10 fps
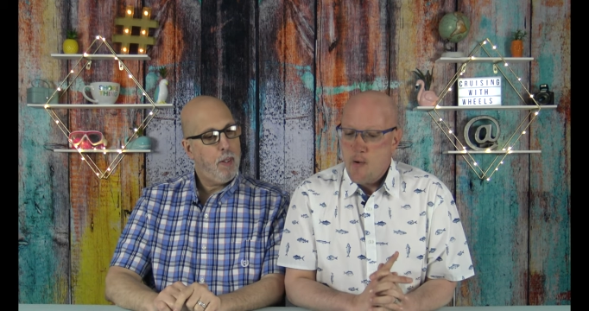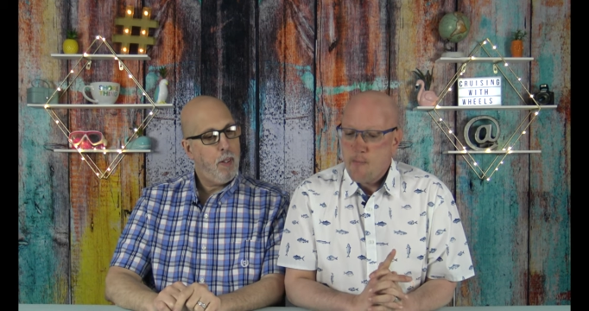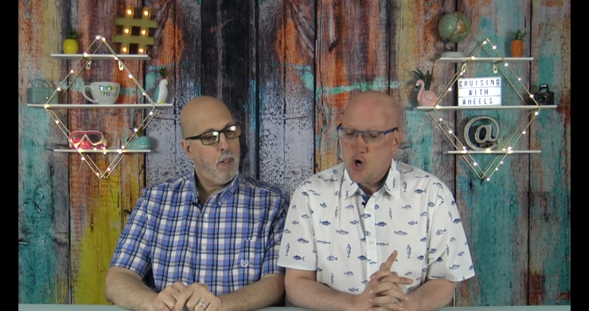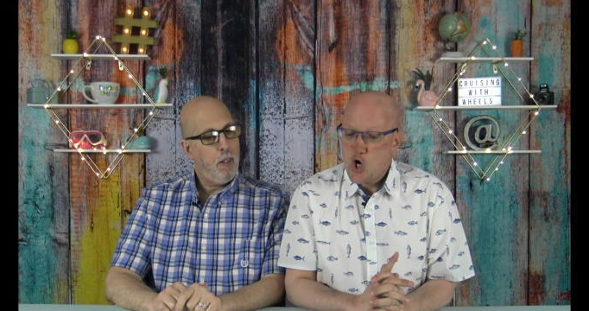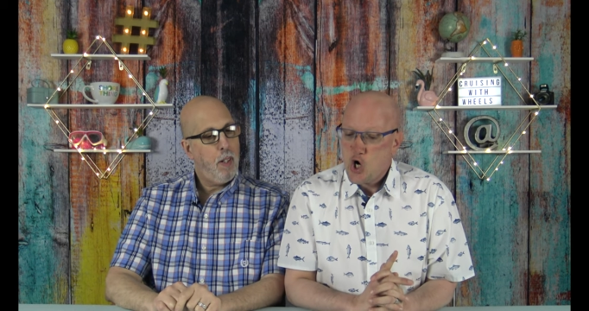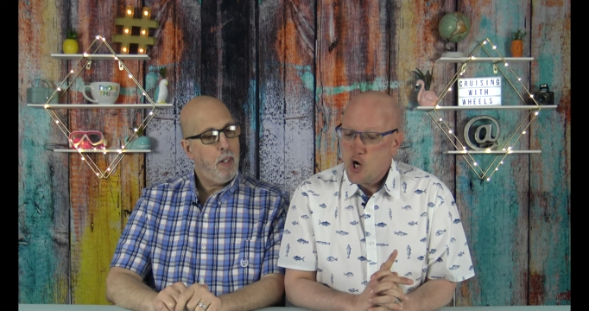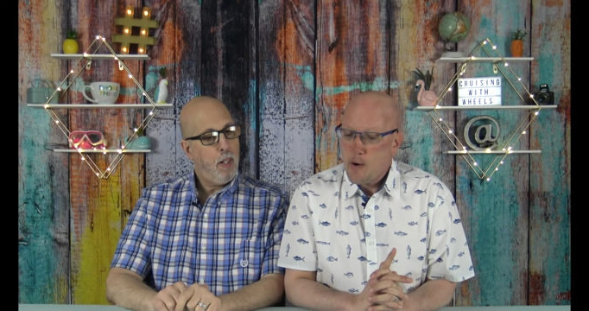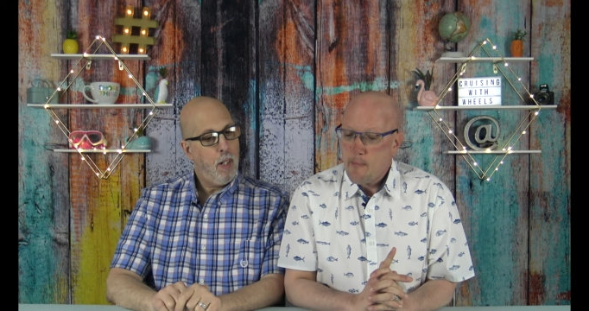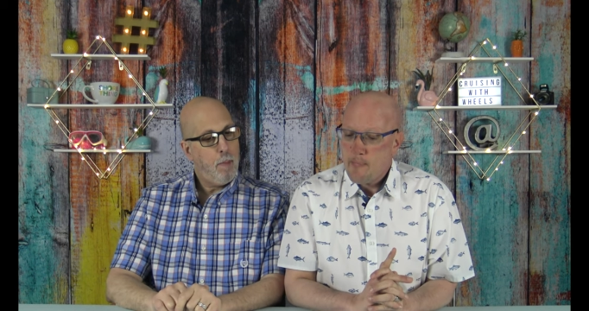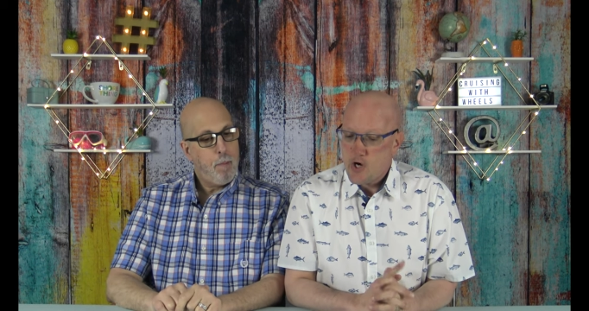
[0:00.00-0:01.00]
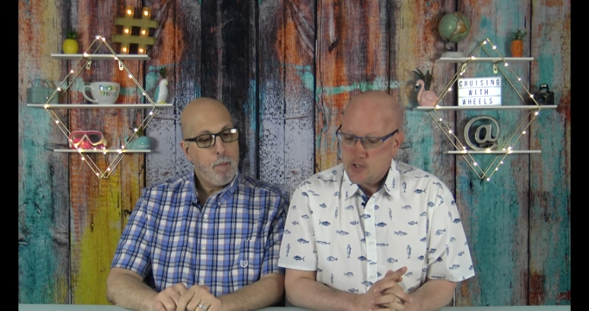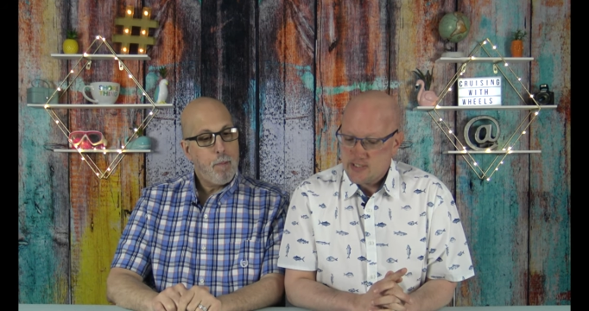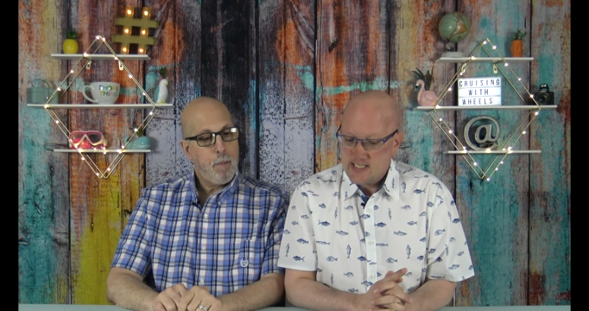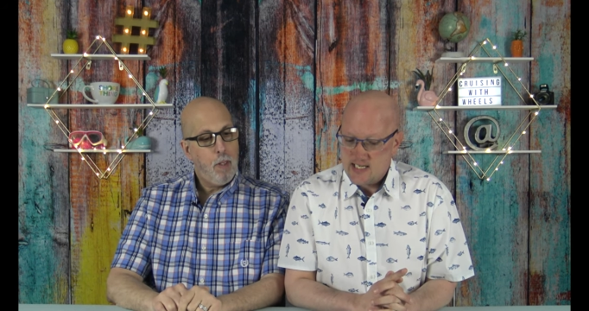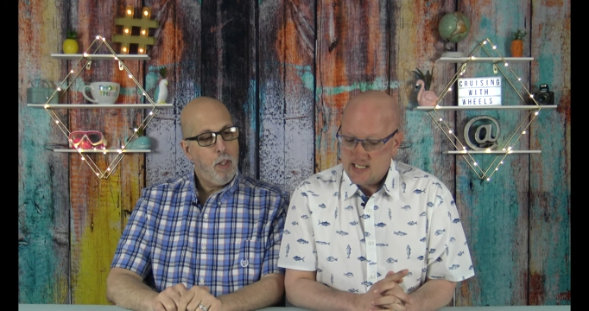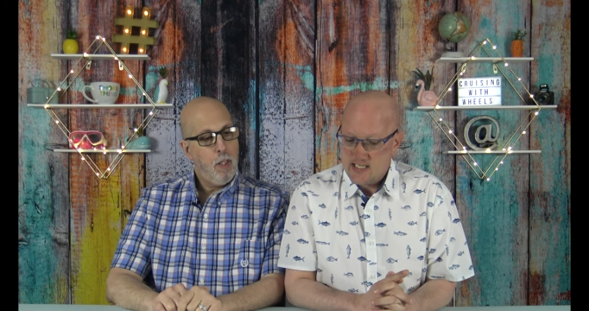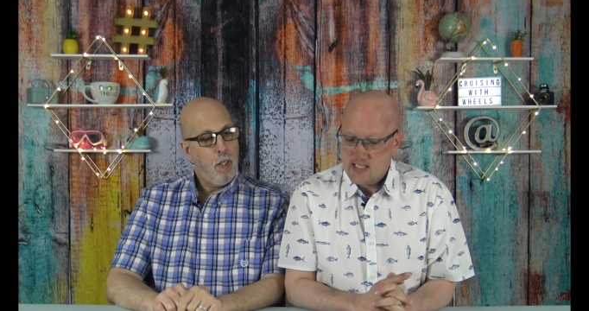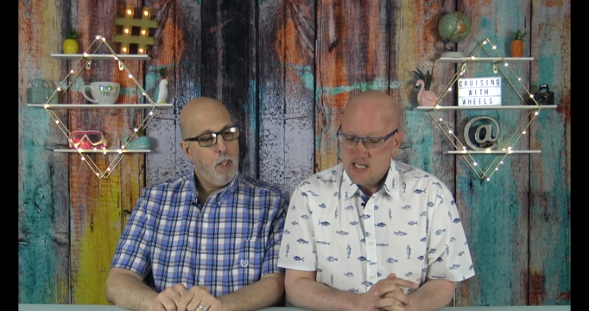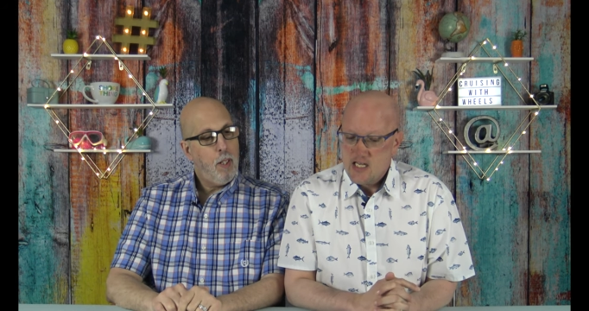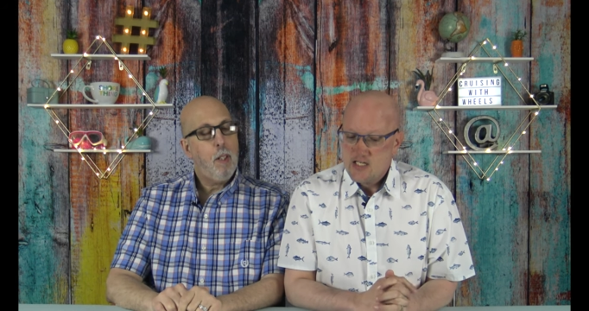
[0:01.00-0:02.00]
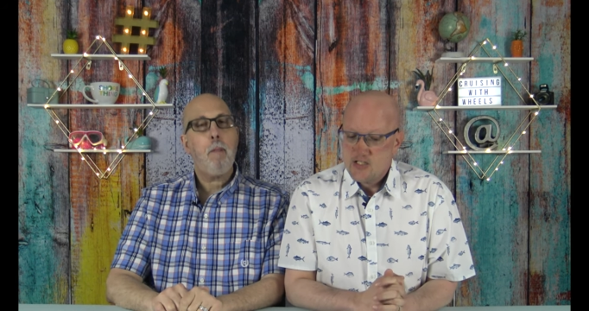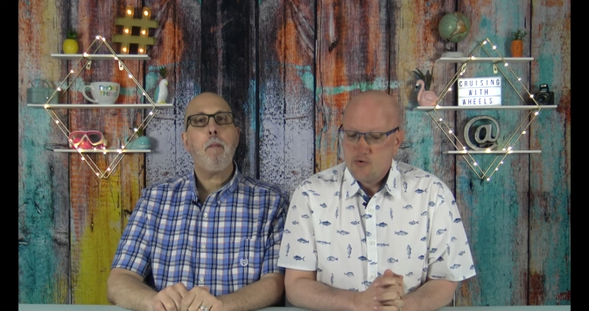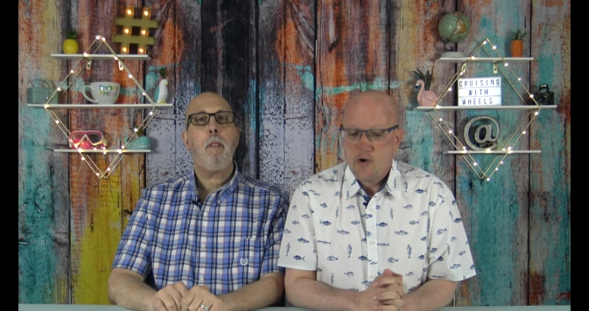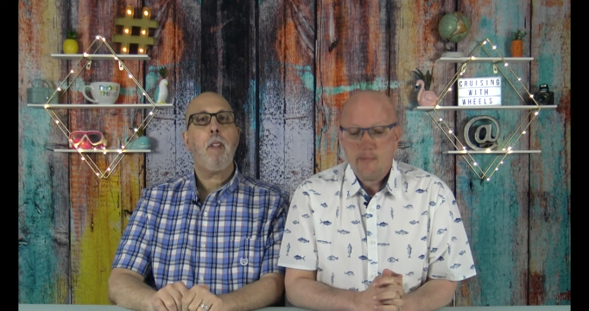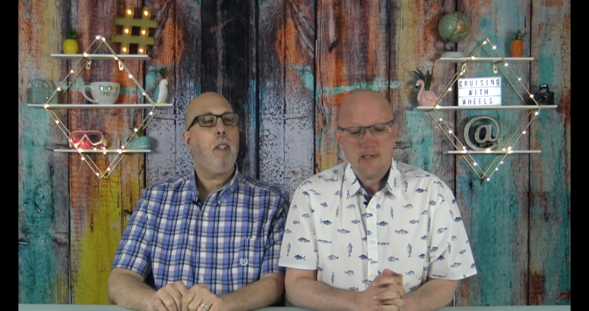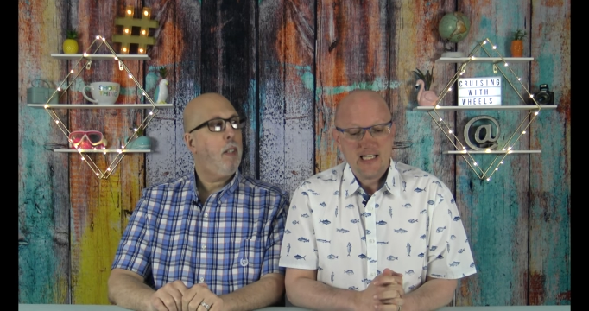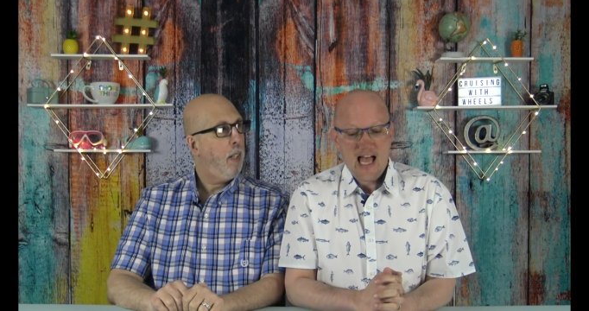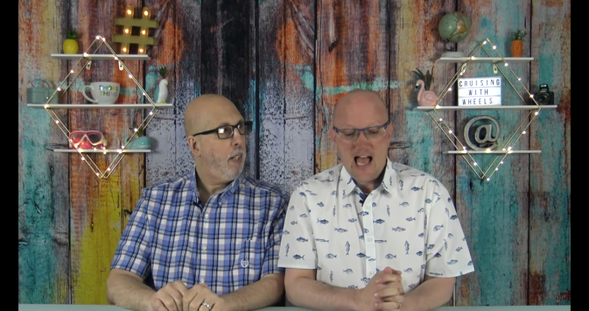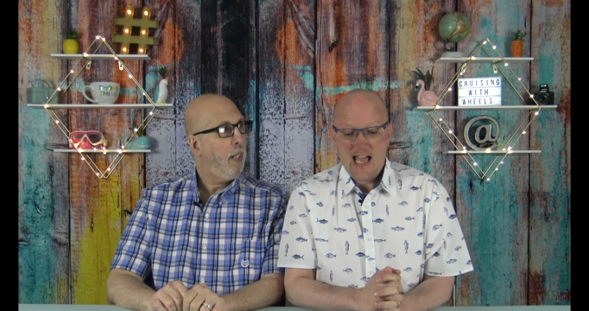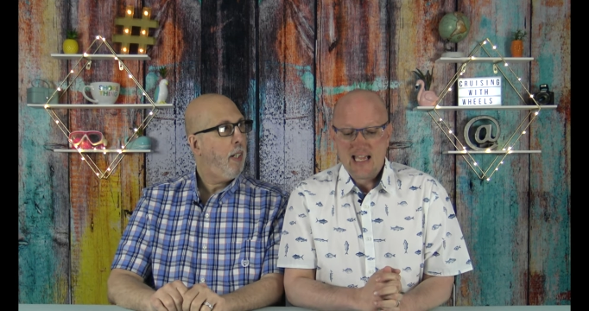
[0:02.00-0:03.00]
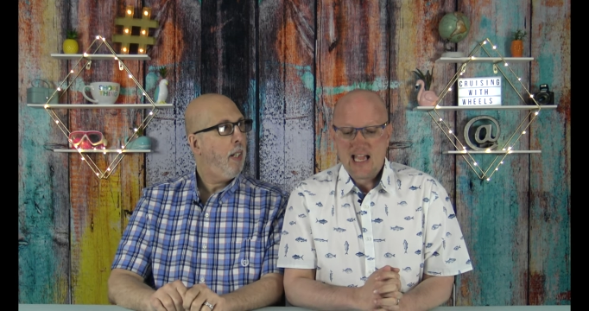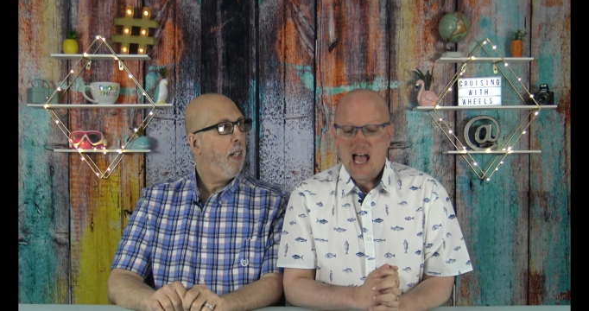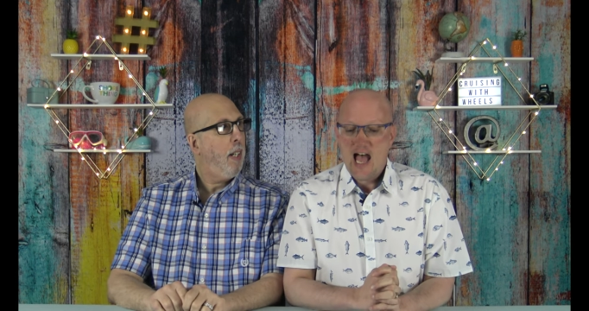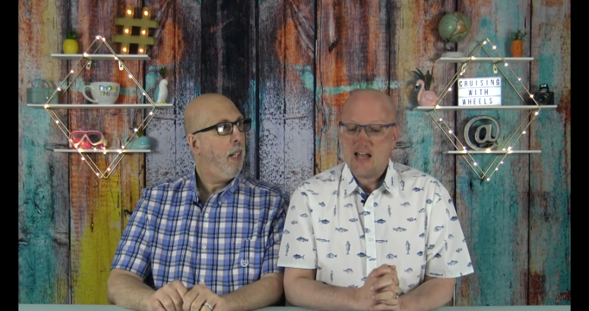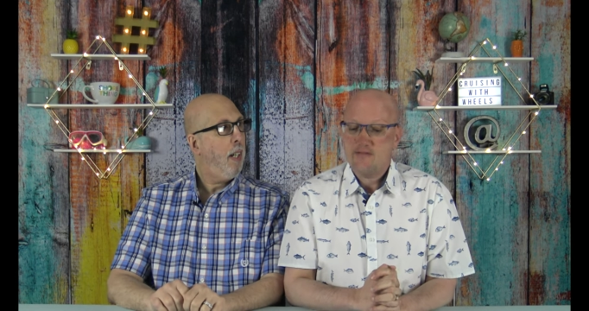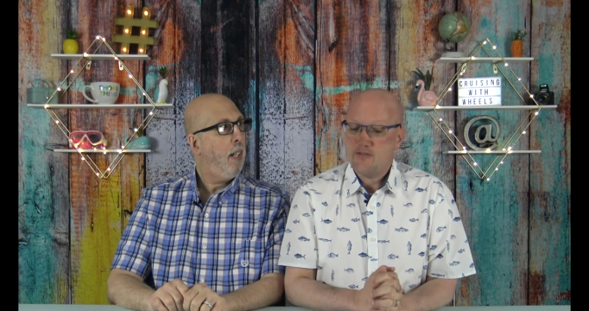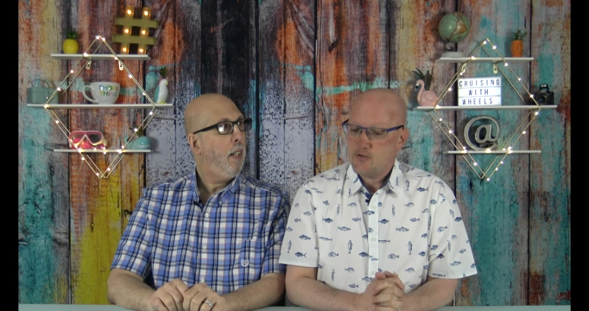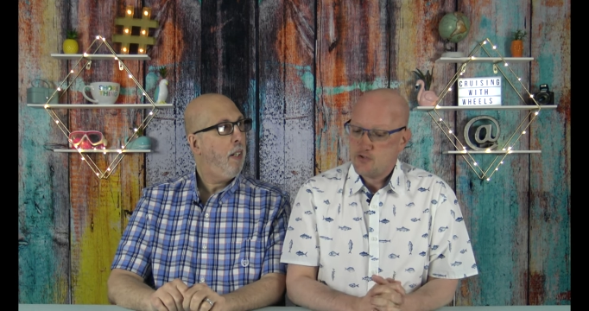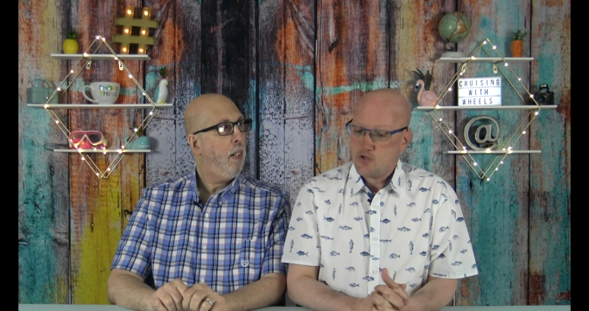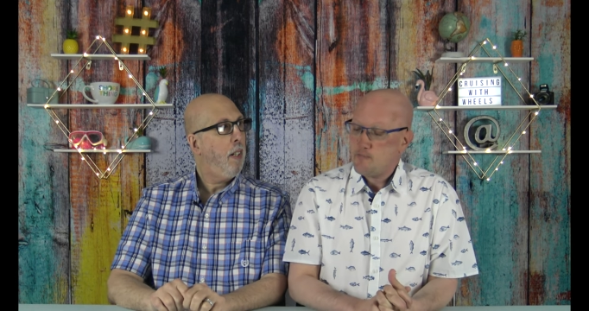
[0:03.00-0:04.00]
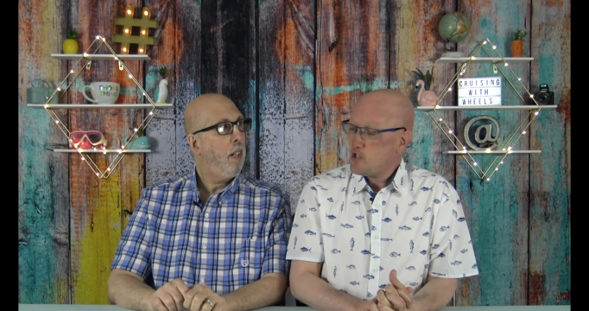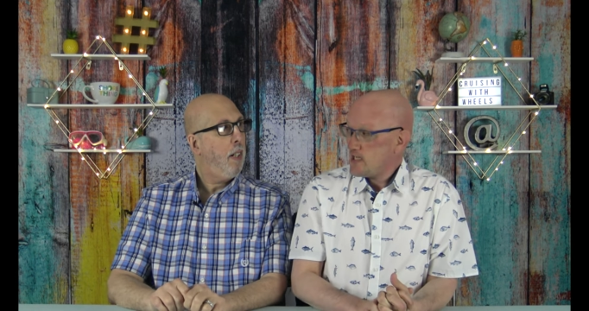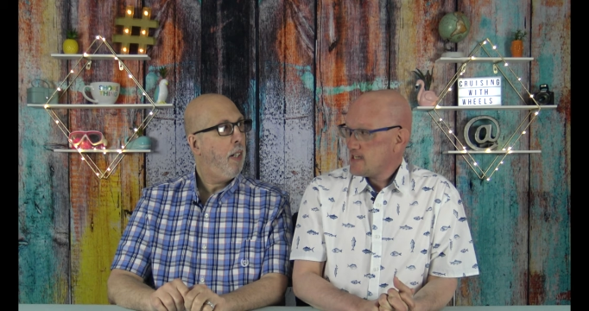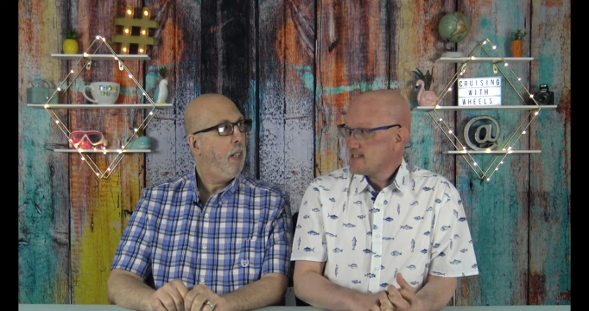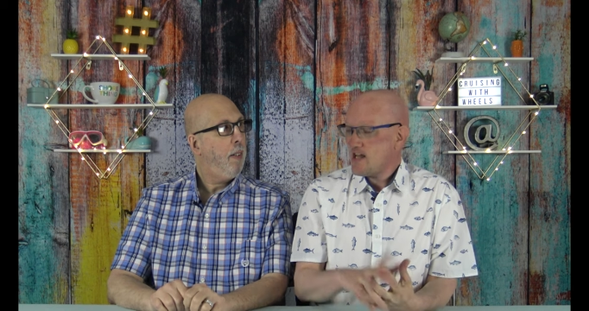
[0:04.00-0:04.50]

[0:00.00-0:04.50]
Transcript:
Speaker 1: per person to apply on future bookings.